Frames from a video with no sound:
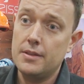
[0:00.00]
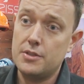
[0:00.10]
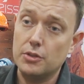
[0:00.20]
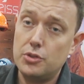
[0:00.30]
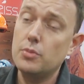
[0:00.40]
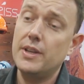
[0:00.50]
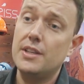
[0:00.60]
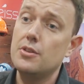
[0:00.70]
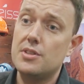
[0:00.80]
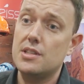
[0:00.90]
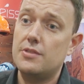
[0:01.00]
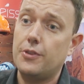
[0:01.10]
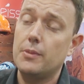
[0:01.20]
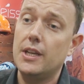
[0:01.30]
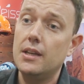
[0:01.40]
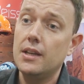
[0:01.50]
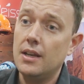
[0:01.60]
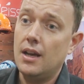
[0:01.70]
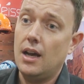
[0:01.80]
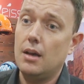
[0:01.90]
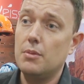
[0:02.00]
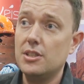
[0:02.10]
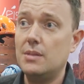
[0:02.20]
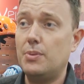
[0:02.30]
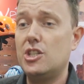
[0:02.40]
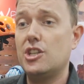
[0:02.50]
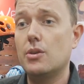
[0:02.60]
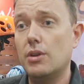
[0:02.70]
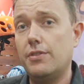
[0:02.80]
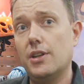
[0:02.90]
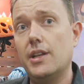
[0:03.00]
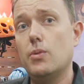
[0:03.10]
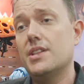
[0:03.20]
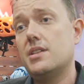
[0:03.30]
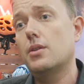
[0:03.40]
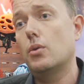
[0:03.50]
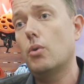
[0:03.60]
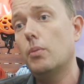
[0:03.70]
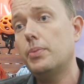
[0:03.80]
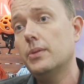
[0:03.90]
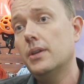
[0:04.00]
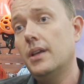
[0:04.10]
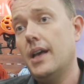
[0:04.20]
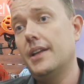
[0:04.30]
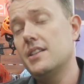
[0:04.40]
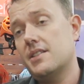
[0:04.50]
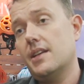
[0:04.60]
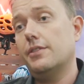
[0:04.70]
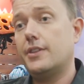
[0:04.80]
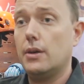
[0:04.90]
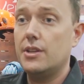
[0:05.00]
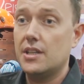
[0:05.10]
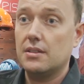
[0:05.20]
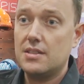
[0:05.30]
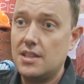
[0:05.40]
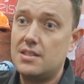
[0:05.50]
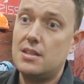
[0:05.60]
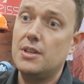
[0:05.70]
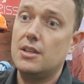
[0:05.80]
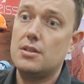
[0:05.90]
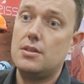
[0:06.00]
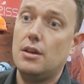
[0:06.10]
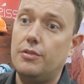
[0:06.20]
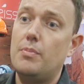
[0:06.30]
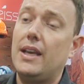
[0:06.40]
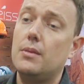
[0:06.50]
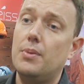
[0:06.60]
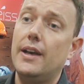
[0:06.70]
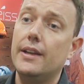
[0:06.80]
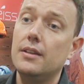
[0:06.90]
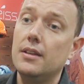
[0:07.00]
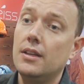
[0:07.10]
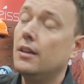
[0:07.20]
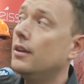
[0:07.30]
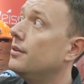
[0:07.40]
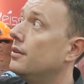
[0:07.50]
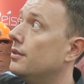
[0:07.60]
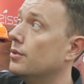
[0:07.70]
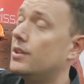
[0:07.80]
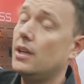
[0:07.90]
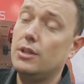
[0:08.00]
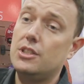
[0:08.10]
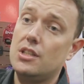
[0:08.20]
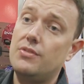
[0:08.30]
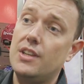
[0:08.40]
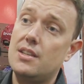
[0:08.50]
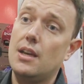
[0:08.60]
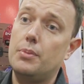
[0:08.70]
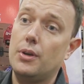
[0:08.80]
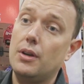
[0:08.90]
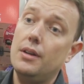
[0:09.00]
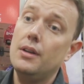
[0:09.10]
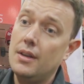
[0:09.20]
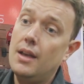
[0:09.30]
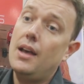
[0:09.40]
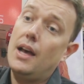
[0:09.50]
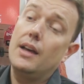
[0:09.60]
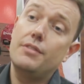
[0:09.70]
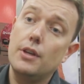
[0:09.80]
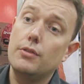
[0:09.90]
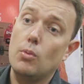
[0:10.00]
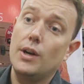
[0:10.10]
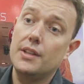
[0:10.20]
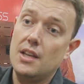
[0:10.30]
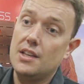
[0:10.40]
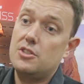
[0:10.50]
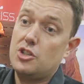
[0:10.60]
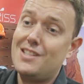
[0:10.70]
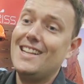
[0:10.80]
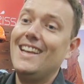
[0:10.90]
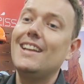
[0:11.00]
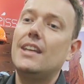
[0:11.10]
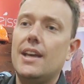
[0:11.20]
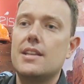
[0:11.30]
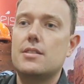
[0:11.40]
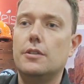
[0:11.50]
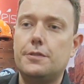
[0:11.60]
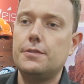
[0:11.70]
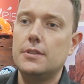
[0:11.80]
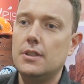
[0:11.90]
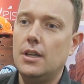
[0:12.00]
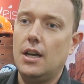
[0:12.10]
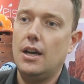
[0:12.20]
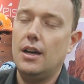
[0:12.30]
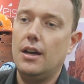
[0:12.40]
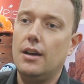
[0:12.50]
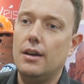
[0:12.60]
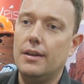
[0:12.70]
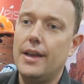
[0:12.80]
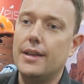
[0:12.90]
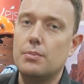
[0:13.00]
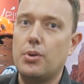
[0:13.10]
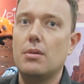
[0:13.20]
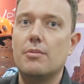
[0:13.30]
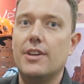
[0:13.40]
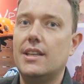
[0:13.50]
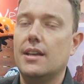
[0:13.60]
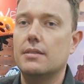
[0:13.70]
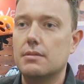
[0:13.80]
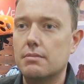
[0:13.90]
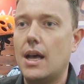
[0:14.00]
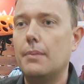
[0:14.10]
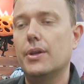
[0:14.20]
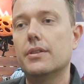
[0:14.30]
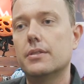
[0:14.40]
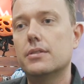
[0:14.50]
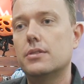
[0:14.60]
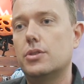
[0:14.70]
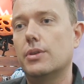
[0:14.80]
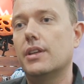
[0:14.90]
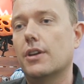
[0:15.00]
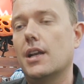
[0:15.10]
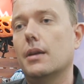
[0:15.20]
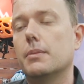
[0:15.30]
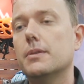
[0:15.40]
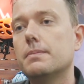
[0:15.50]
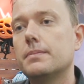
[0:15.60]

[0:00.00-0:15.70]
So two main uses for me, multi-pitching with only one single rope, and instead of carrying 60 meters of a backup line, you carry just the Escaper. And the other one is just in case of any problem that can happen during the climb.